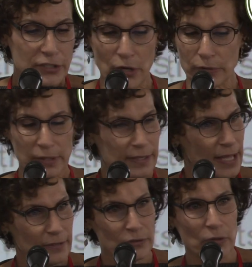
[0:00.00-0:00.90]
So
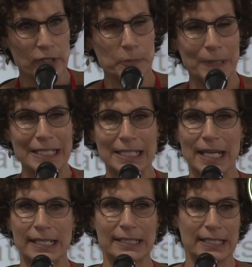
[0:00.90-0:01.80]
then, of course, P
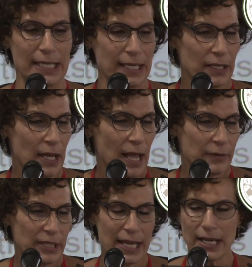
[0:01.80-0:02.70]
T S D.
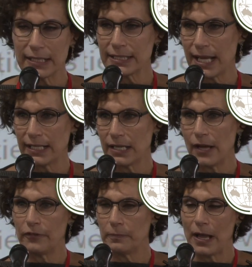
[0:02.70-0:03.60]
Cannot say
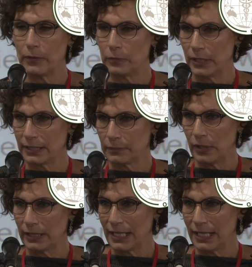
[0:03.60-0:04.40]
enough about what, what